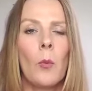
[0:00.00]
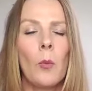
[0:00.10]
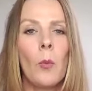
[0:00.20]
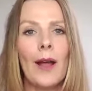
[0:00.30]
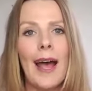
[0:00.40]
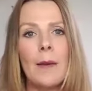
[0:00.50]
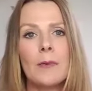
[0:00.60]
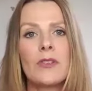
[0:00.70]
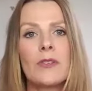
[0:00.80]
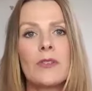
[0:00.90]
what
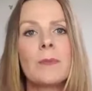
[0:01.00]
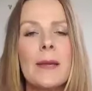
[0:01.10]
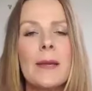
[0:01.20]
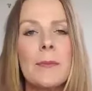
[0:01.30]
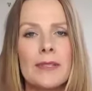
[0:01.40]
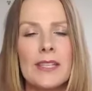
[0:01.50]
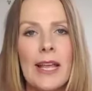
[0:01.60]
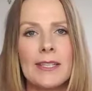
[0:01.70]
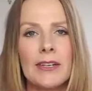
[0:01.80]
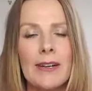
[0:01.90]
happens with most people is
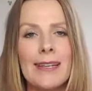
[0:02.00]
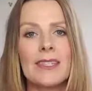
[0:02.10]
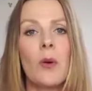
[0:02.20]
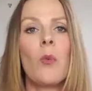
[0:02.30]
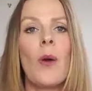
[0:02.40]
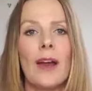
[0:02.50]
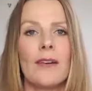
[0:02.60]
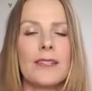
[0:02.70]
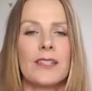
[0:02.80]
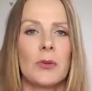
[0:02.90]
there isn't
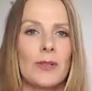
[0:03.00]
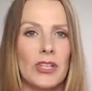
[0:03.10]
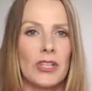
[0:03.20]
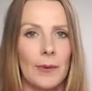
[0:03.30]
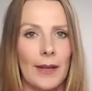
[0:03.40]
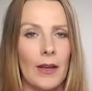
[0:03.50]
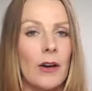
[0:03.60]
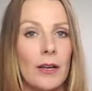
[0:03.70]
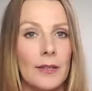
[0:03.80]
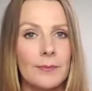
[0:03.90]
awareness to what's going
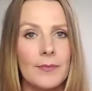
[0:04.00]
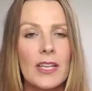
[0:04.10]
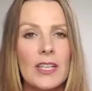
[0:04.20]
on.